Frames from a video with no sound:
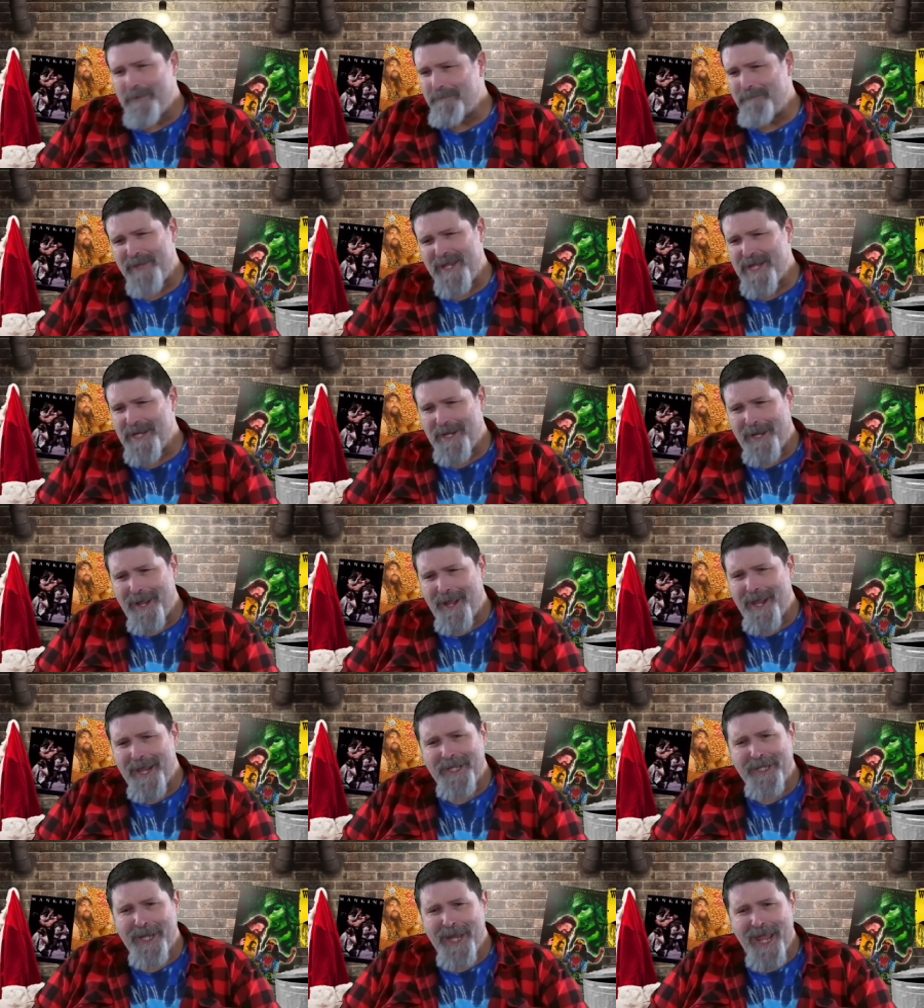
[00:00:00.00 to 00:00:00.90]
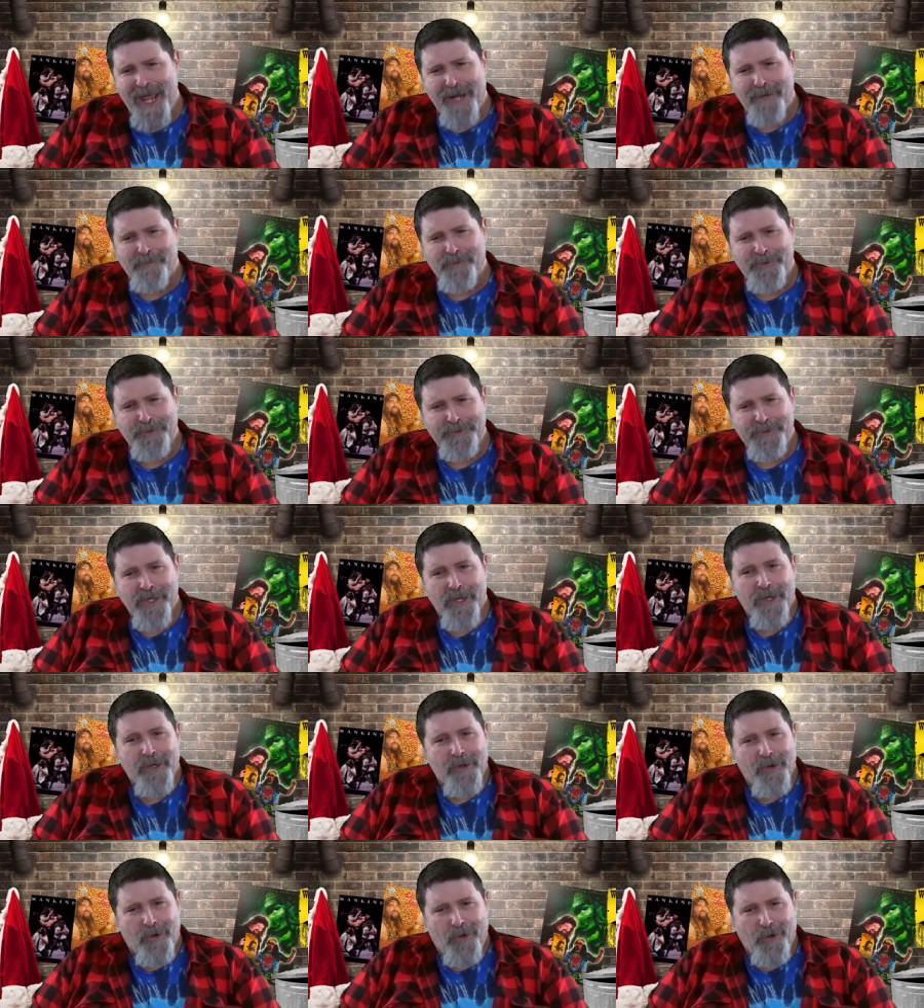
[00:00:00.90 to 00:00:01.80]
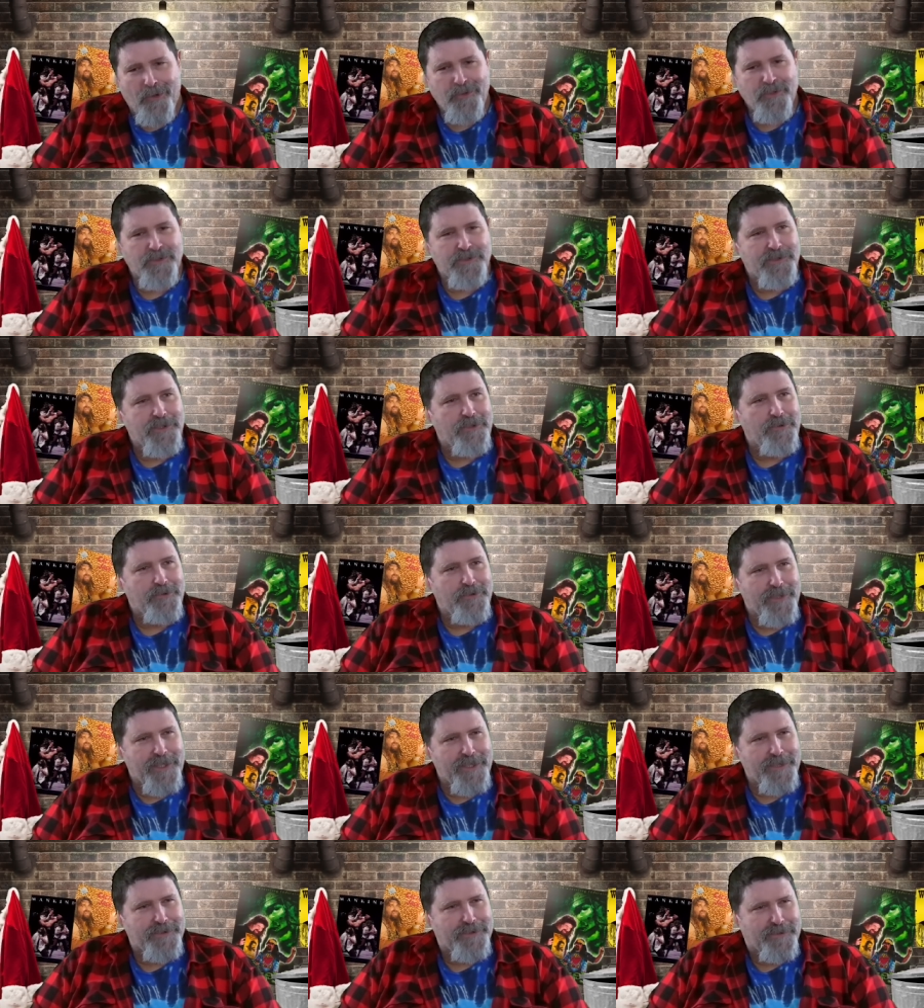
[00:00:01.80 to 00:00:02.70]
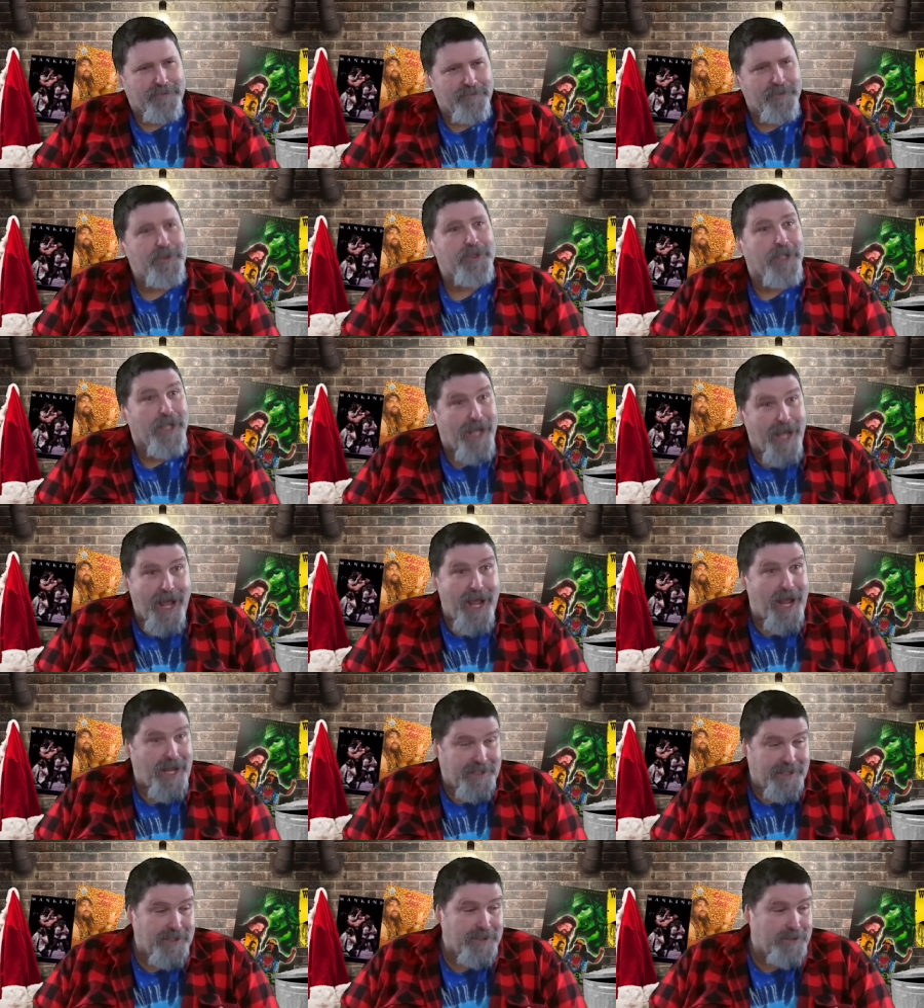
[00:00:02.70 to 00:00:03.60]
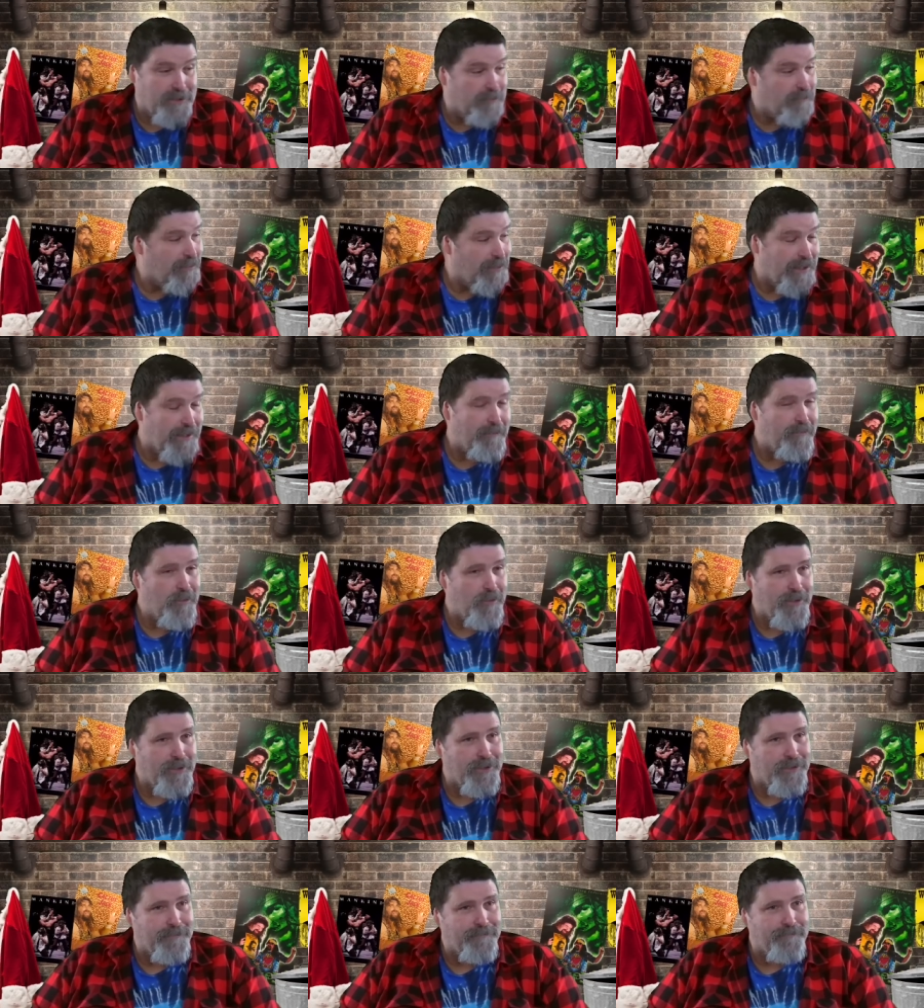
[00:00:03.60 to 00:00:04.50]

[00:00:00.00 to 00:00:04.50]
being kind to animals all those little things are really I think they're really important.